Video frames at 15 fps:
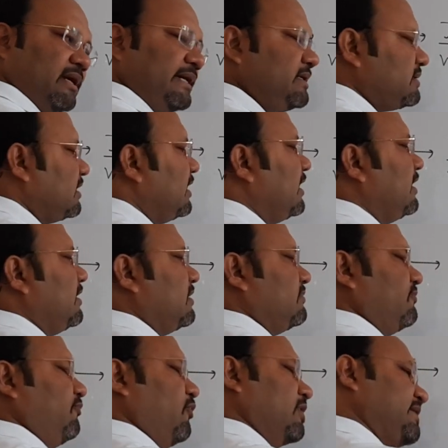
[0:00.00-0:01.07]
right?
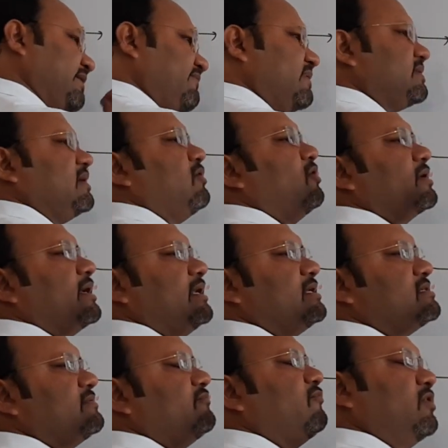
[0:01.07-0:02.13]
Whatever the
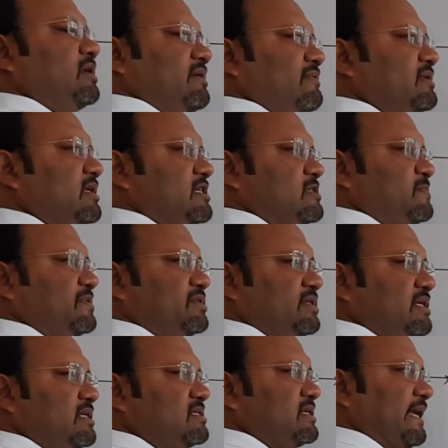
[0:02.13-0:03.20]
organism, whatever the
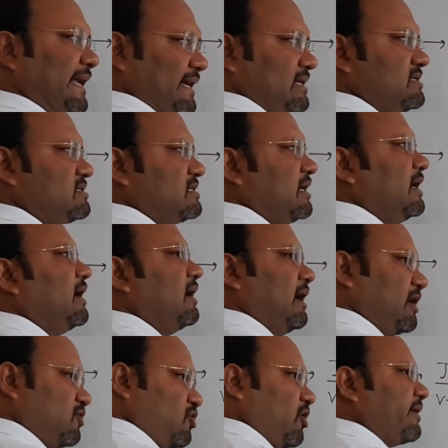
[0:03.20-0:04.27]
species is,
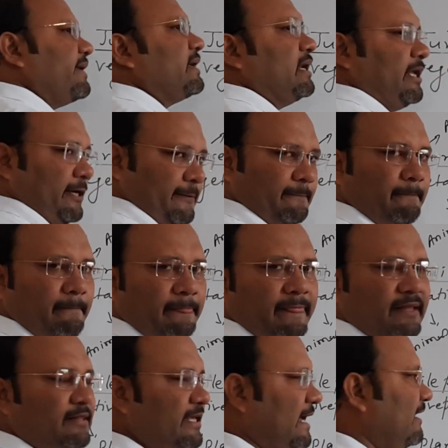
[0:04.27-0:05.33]
accordingly
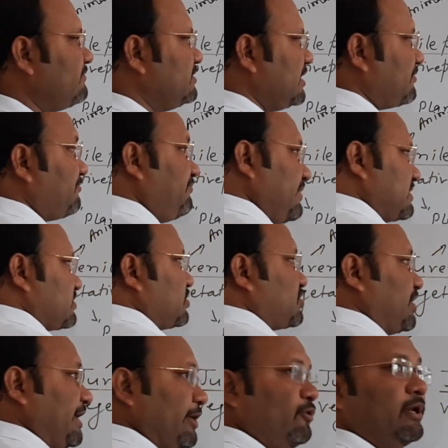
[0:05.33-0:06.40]
they have their fixed
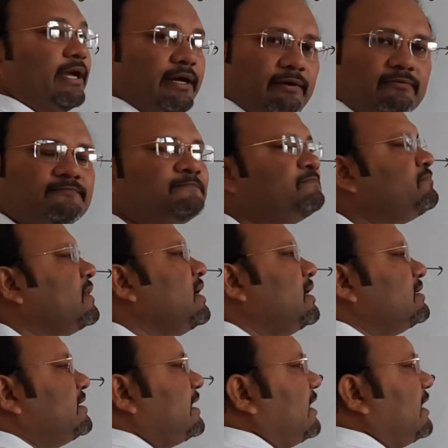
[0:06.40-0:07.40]
scheduling. Then